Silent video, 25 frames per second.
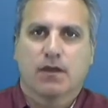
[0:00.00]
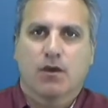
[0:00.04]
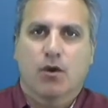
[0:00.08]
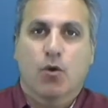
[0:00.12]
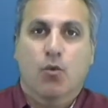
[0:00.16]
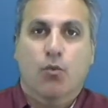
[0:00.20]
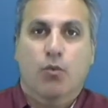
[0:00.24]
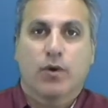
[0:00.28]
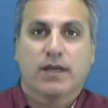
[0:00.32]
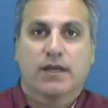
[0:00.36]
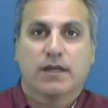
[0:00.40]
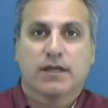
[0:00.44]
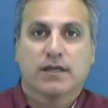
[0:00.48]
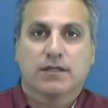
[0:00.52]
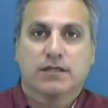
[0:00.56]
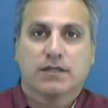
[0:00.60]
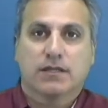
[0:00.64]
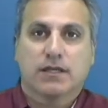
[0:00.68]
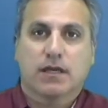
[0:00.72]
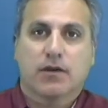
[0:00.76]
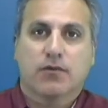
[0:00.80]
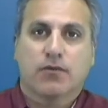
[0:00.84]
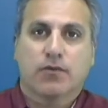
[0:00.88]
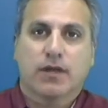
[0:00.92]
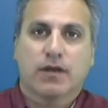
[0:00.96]
When
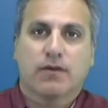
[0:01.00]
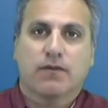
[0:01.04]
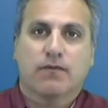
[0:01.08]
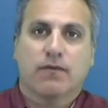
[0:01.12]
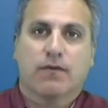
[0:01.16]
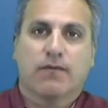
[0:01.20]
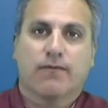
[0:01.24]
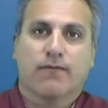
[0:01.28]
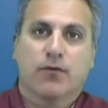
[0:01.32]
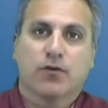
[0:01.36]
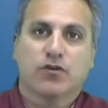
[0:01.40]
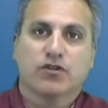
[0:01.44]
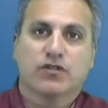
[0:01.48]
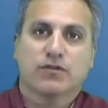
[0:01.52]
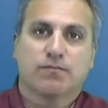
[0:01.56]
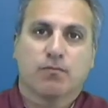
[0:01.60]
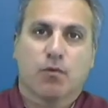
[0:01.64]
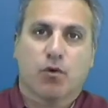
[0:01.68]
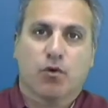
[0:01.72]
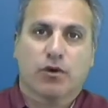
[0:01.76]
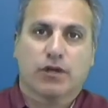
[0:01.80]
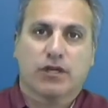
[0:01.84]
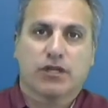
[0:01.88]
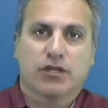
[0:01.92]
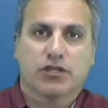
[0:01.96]
considering reverse
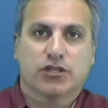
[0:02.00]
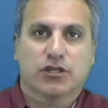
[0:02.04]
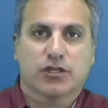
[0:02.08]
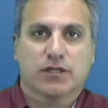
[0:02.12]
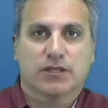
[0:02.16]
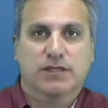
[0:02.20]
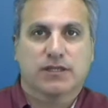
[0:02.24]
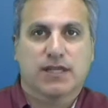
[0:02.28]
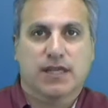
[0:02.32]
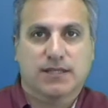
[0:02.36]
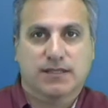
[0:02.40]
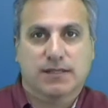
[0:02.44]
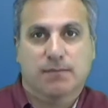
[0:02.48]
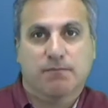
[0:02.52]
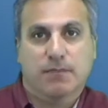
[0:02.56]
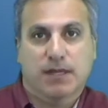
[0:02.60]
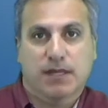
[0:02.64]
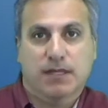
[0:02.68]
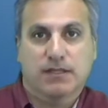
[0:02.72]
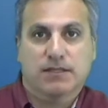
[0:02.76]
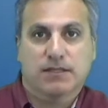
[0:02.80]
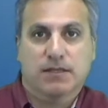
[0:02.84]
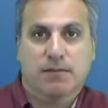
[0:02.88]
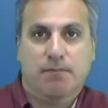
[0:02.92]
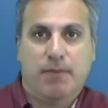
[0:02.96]
mortgages as a
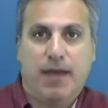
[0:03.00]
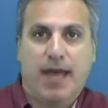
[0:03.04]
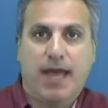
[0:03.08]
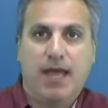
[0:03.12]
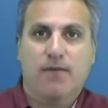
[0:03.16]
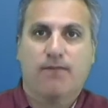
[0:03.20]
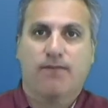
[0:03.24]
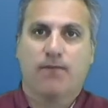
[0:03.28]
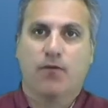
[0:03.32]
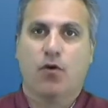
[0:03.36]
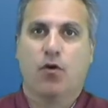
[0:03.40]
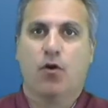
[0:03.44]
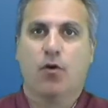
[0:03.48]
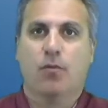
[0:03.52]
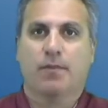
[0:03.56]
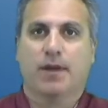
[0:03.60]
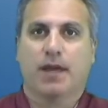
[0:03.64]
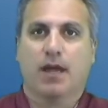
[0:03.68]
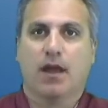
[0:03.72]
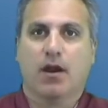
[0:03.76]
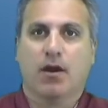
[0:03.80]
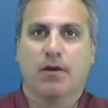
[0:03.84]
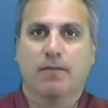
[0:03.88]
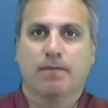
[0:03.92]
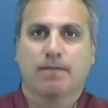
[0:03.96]
means to pay for home
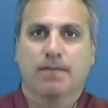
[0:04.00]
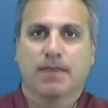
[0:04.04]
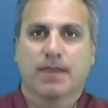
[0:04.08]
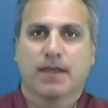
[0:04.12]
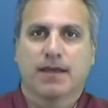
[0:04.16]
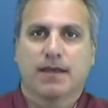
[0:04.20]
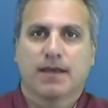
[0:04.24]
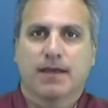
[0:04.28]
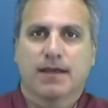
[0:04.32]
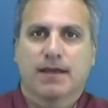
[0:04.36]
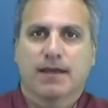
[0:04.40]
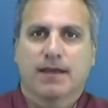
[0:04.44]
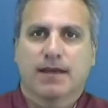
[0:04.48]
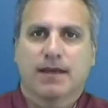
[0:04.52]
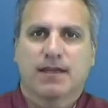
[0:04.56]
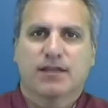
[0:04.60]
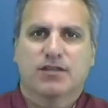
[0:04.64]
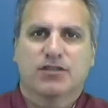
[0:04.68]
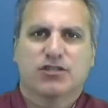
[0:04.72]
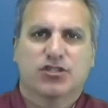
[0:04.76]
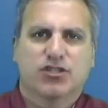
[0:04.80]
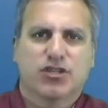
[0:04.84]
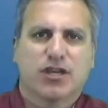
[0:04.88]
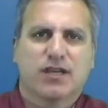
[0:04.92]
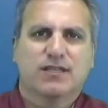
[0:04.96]
care, it
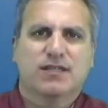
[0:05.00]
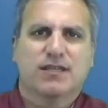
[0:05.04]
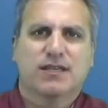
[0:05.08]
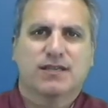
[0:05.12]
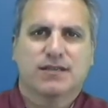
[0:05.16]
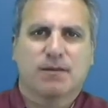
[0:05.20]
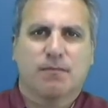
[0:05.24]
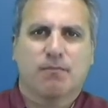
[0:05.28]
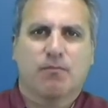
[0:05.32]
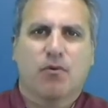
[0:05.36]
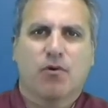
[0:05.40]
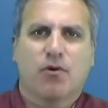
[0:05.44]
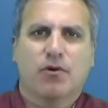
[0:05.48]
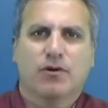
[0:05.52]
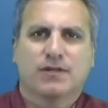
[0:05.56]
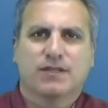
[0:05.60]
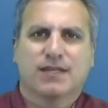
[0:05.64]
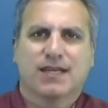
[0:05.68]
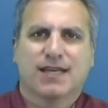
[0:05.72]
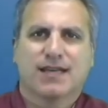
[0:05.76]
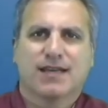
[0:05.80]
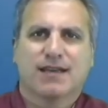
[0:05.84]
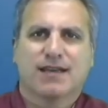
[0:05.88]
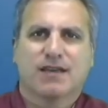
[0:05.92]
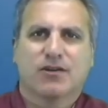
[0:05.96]
is just as important to
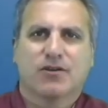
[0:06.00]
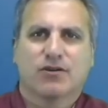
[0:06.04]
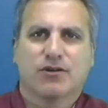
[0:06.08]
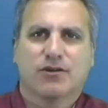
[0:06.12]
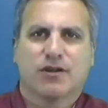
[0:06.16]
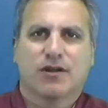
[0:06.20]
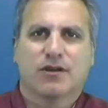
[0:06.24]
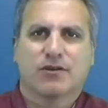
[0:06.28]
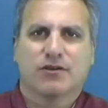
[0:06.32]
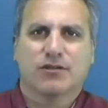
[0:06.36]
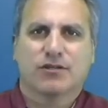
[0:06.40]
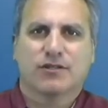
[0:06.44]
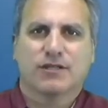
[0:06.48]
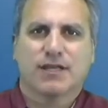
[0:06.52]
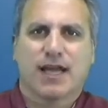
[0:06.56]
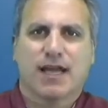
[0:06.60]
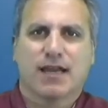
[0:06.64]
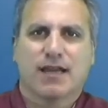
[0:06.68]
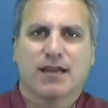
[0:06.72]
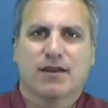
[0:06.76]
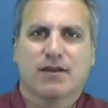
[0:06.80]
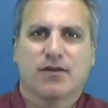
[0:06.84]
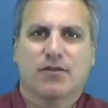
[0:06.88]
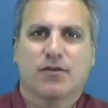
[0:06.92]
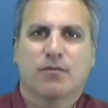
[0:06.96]
get a good
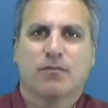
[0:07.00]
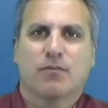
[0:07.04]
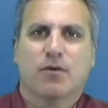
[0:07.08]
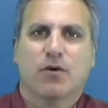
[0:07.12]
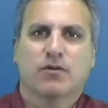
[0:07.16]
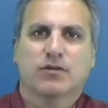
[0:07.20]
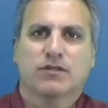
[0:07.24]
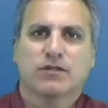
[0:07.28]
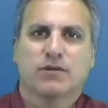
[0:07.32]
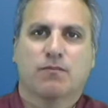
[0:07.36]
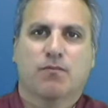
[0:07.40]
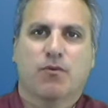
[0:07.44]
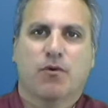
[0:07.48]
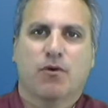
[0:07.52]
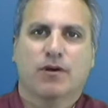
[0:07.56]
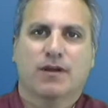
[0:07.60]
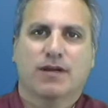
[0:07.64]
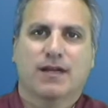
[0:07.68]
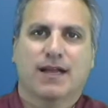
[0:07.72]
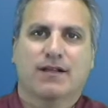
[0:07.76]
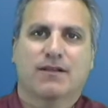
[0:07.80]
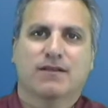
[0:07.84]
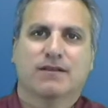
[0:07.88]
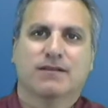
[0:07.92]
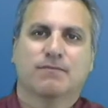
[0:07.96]
understanding of the most important
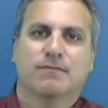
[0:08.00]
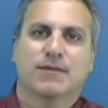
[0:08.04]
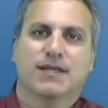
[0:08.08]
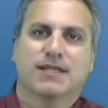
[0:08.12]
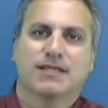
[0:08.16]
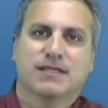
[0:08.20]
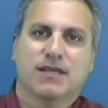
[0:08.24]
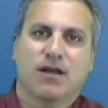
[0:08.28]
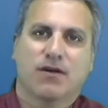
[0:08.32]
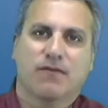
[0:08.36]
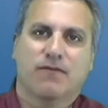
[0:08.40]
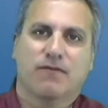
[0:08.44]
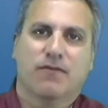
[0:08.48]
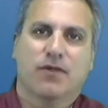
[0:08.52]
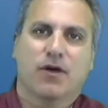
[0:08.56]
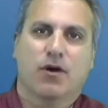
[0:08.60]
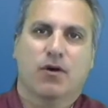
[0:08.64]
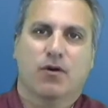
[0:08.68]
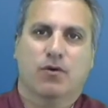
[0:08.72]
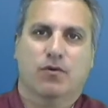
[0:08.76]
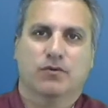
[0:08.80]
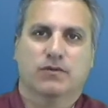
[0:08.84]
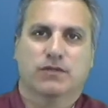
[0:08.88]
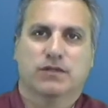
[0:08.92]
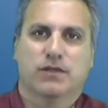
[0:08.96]
elements of
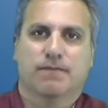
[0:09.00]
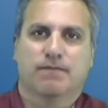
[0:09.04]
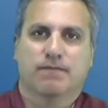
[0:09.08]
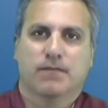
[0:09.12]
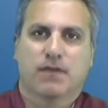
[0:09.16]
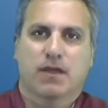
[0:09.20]
those.